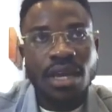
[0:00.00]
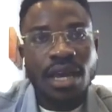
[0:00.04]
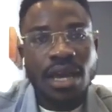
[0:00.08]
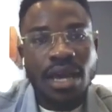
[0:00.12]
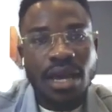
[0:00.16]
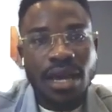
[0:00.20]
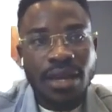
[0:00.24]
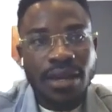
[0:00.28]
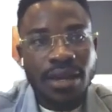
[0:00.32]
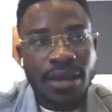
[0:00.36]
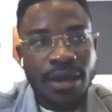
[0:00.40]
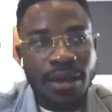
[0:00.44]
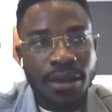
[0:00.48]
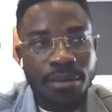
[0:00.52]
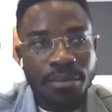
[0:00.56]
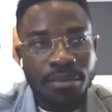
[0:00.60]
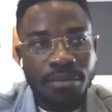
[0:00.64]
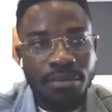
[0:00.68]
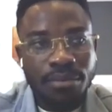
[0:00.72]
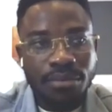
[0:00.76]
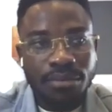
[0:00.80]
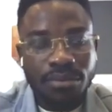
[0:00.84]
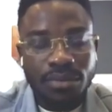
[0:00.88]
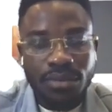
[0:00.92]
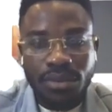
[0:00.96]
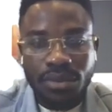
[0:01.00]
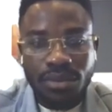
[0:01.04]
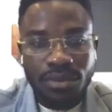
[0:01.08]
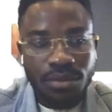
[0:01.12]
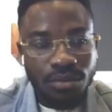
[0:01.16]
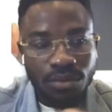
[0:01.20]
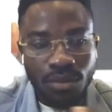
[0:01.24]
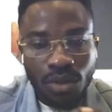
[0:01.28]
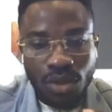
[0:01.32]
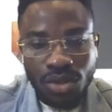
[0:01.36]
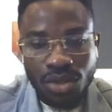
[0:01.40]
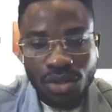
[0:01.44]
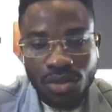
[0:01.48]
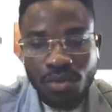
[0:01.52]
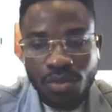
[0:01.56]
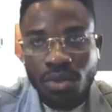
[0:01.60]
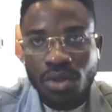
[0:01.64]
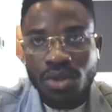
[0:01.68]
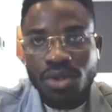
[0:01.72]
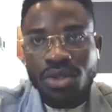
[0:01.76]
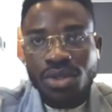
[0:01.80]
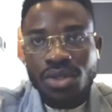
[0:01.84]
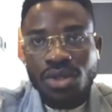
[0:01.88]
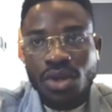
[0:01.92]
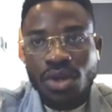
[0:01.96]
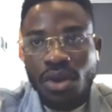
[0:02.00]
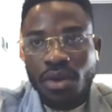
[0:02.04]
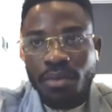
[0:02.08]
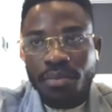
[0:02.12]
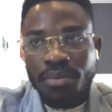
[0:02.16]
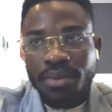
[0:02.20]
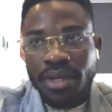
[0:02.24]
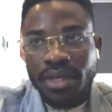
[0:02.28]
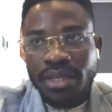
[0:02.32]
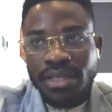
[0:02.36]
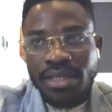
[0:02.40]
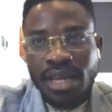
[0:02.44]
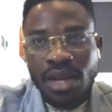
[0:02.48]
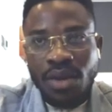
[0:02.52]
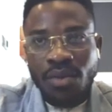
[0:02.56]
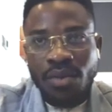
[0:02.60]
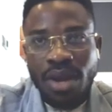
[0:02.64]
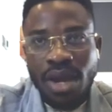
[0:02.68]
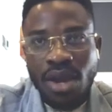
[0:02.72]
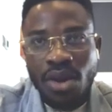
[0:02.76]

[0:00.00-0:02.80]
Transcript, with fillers: and most companies that were